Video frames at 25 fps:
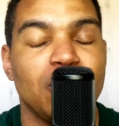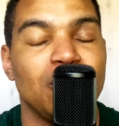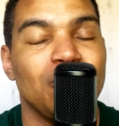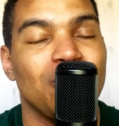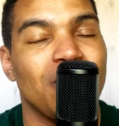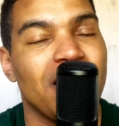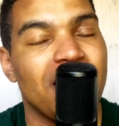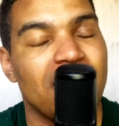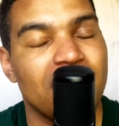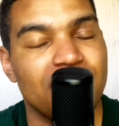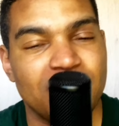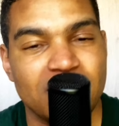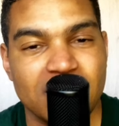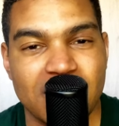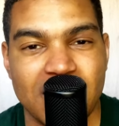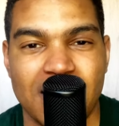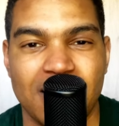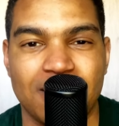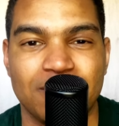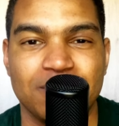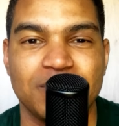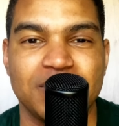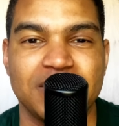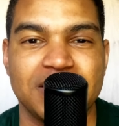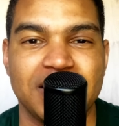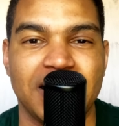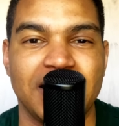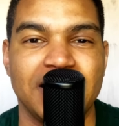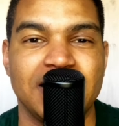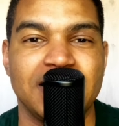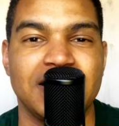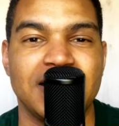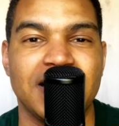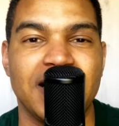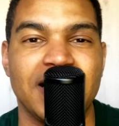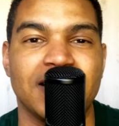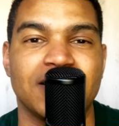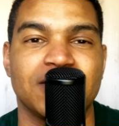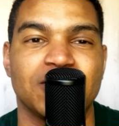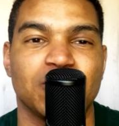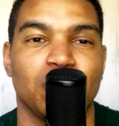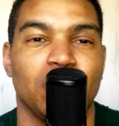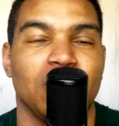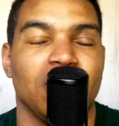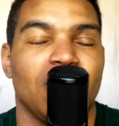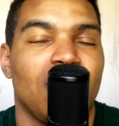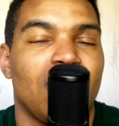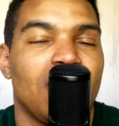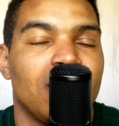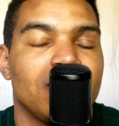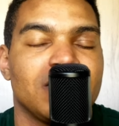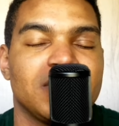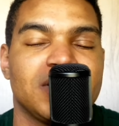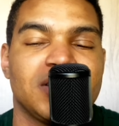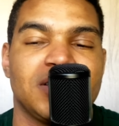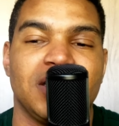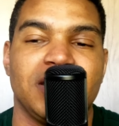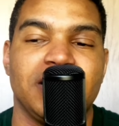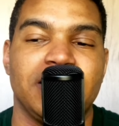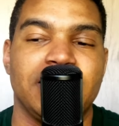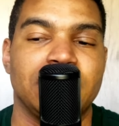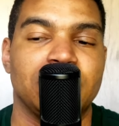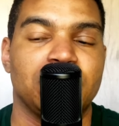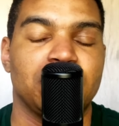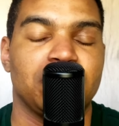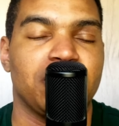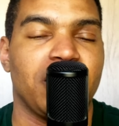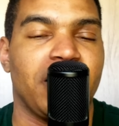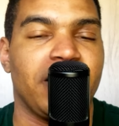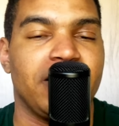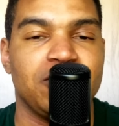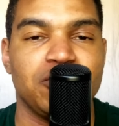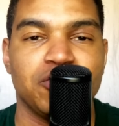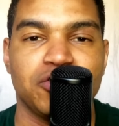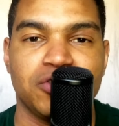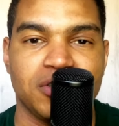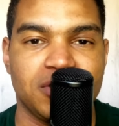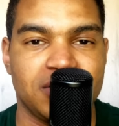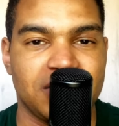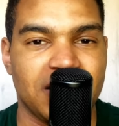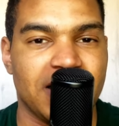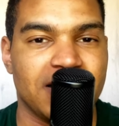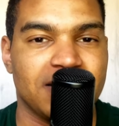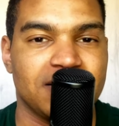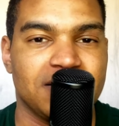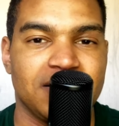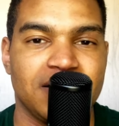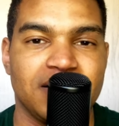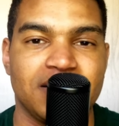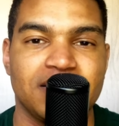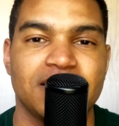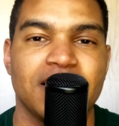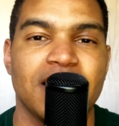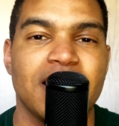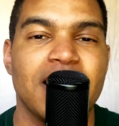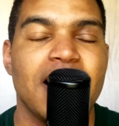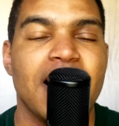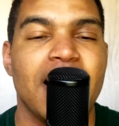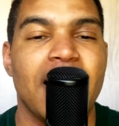whoever comes in next will obviously change the tactics